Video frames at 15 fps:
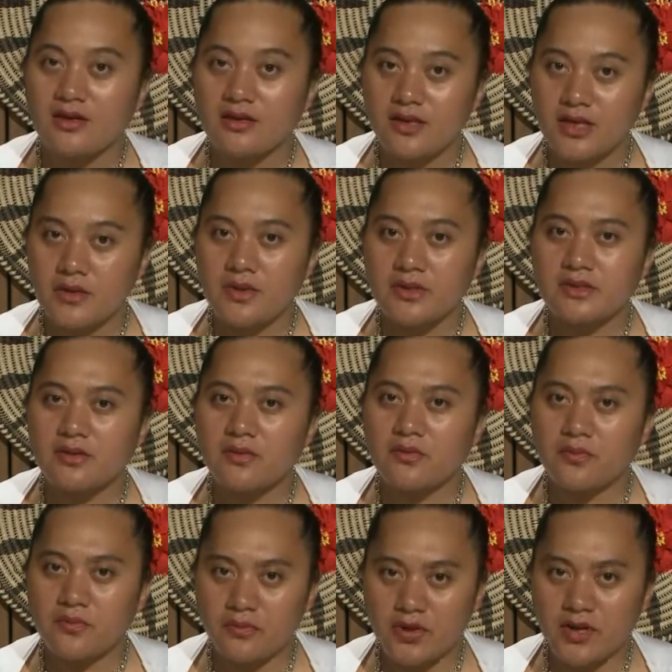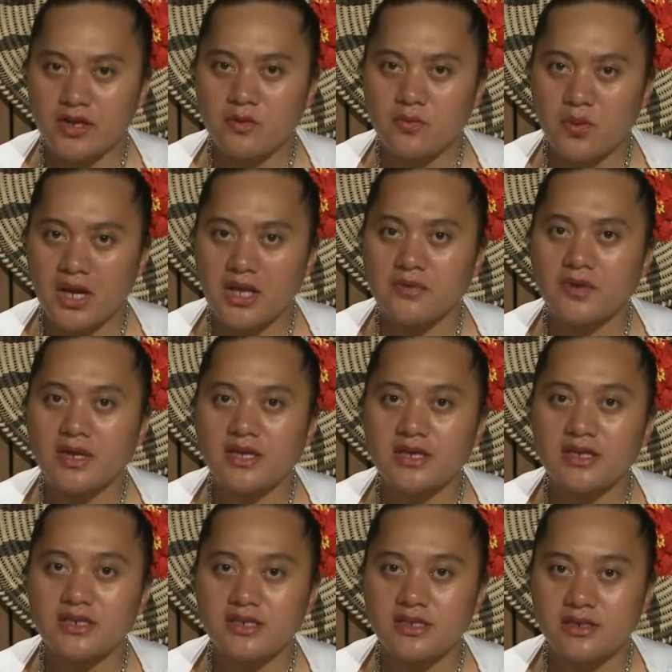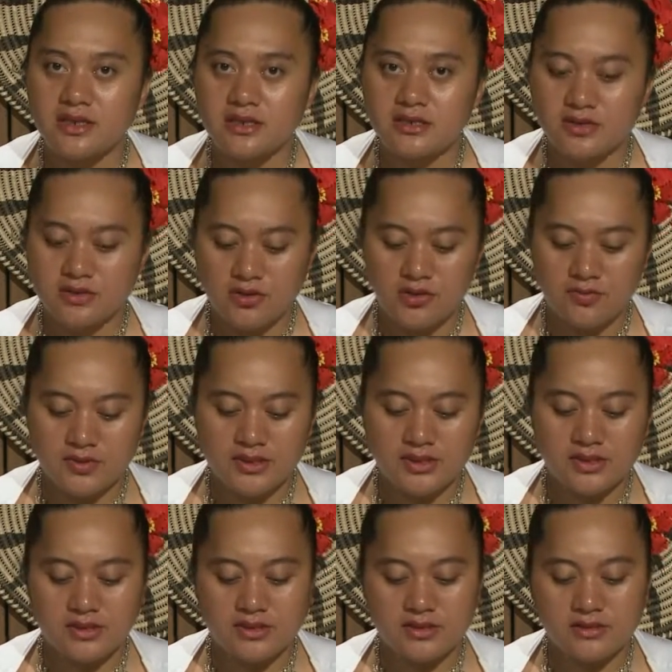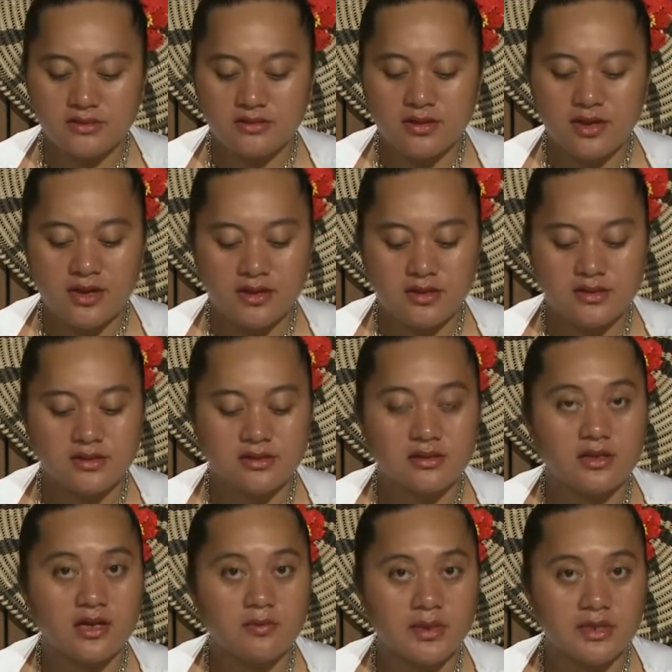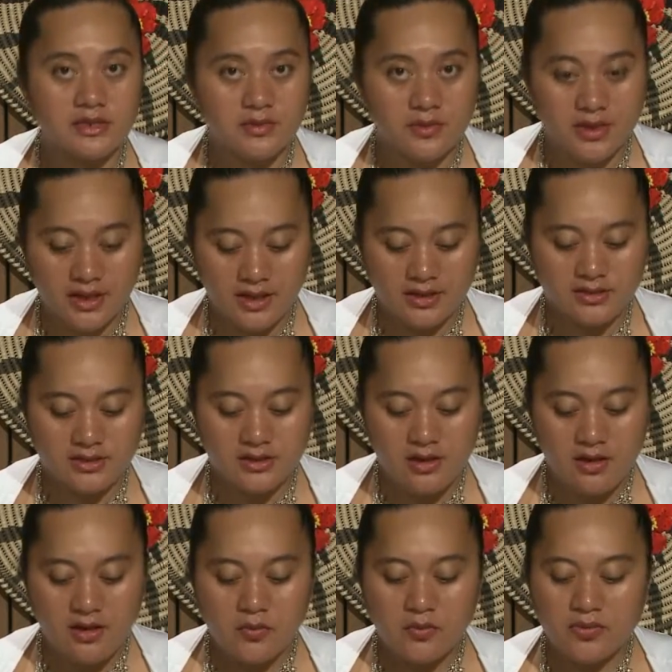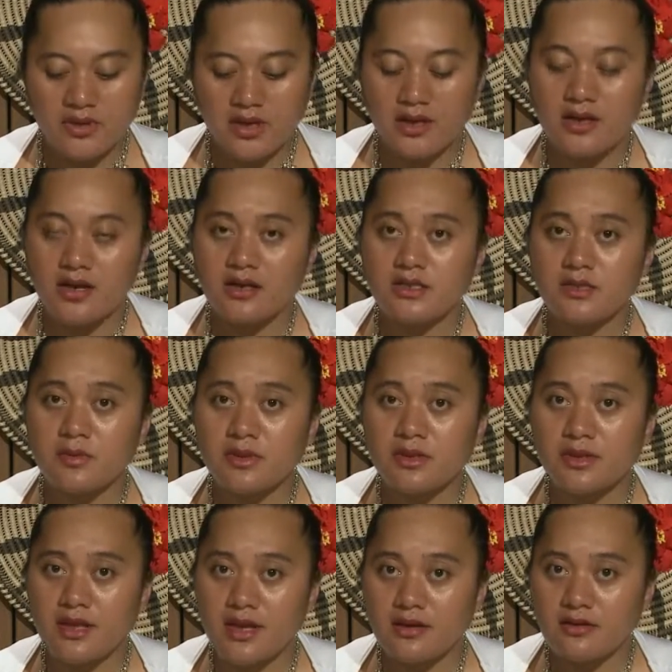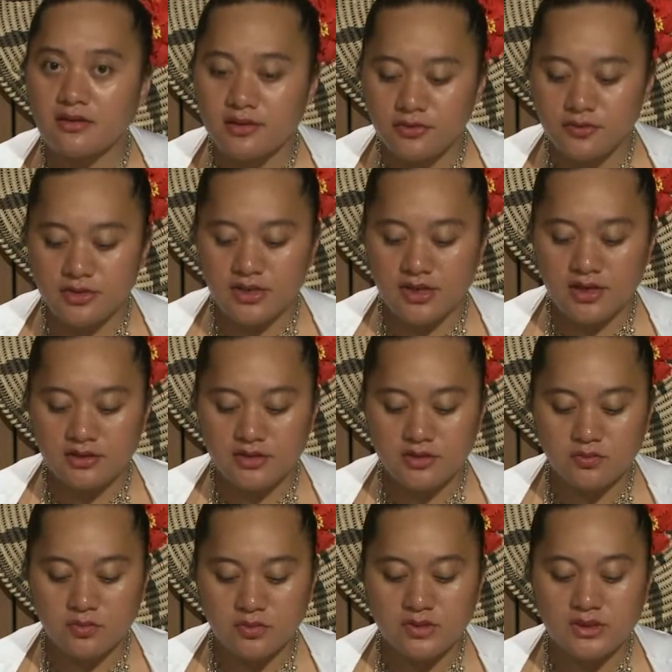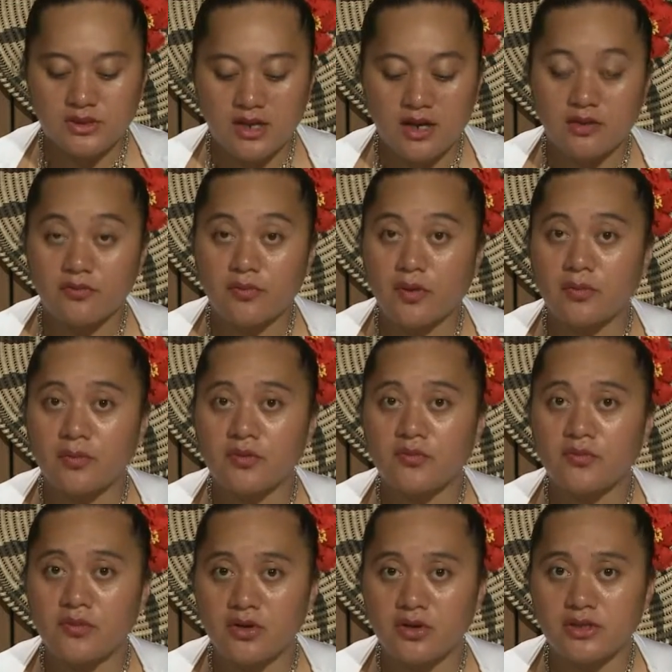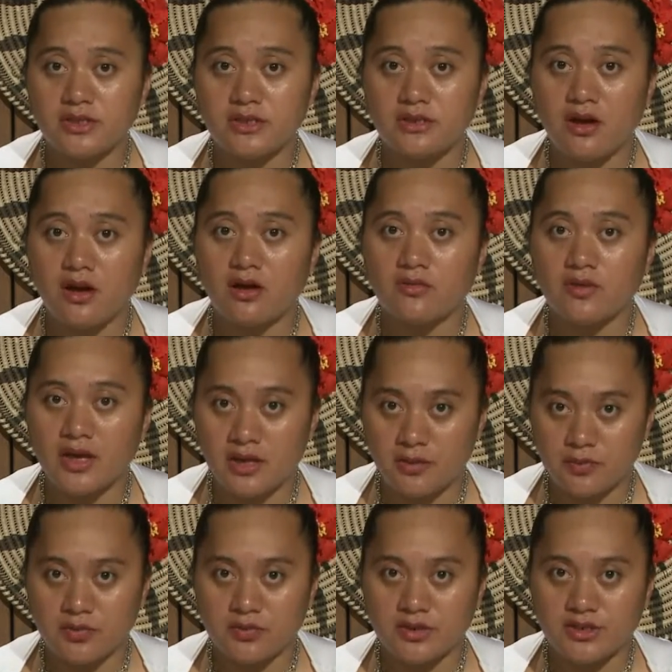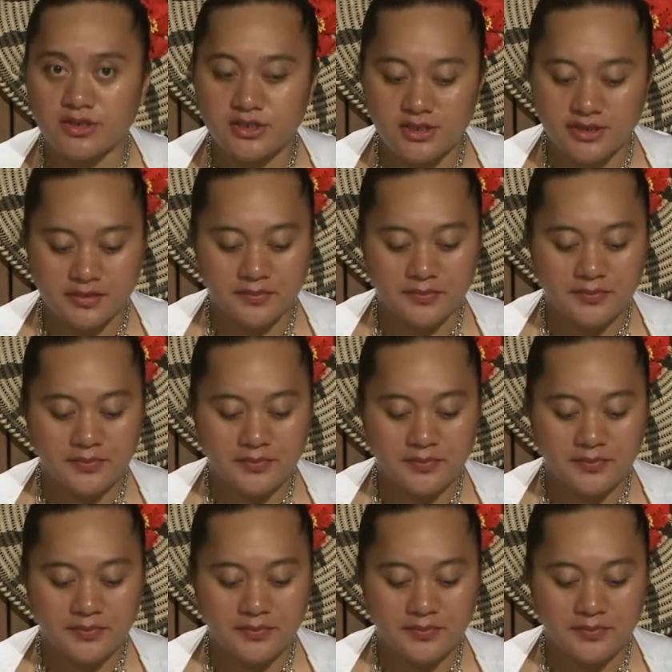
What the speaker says: Niue's free Wi-Fi internet services days are coming to an end, with the announcement that new charges will start from the 1st of April this year.